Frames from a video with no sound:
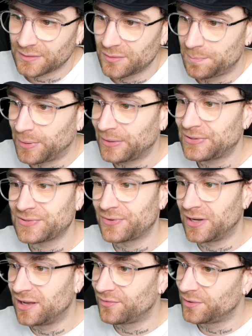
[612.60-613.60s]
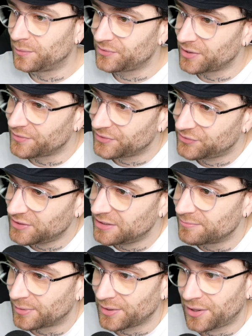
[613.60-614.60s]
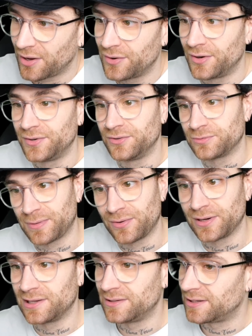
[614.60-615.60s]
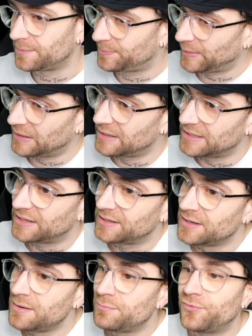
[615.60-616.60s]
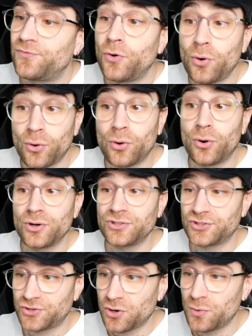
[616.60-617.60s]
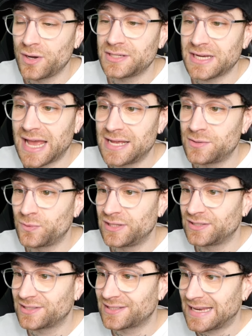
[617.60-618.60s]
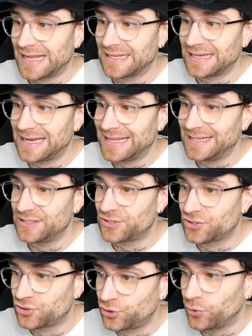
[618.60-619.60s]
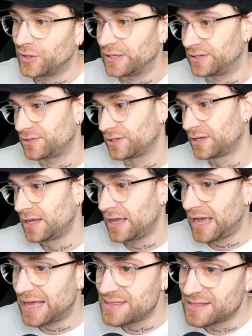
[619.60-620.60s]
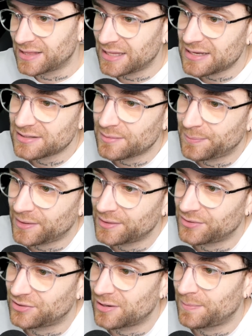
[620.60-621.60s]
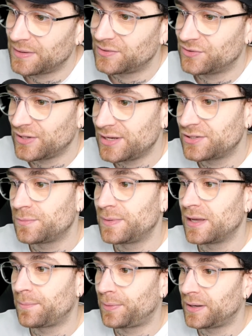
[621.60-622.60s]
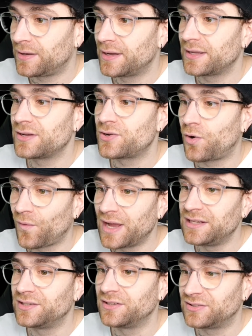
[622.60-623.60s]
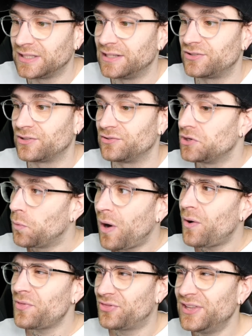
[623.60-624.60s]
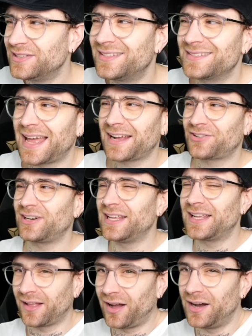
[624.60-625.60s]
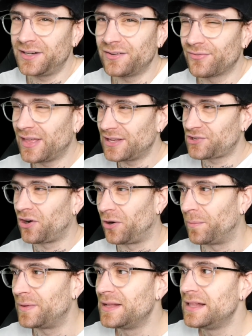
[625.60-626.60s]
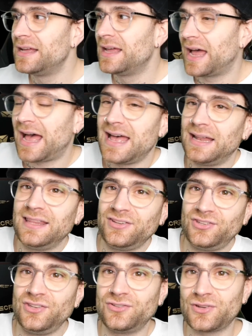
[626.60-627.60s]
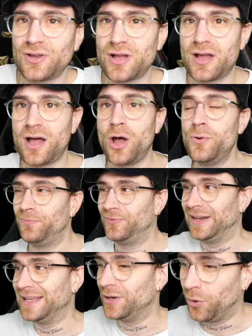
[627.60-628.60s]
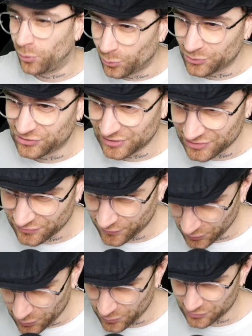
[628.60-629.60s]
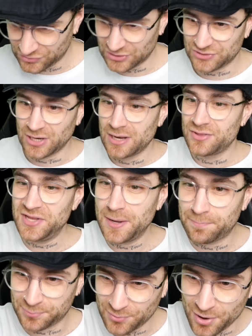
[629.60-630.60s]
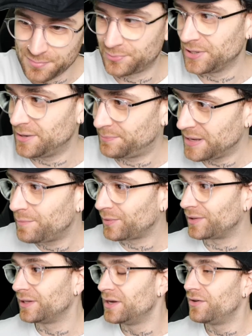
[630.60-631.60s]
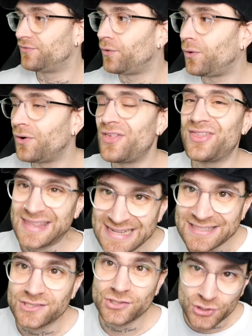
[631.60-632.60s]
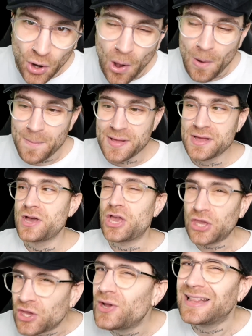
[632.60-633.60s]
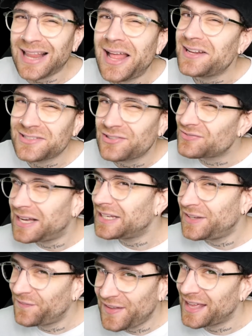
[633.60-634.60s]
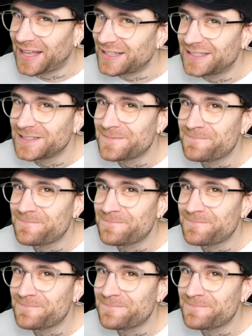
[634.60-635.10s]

Potter's arrival was overseen by co-owners Boehly and Agbali before Stewart and Winstanley joined, and the latter partnership is said to be applying greater diligence. Well, this is actually kind of their job, and this is hopefully horses for courses, the appropriate people for this job. You'd like to ruddy think.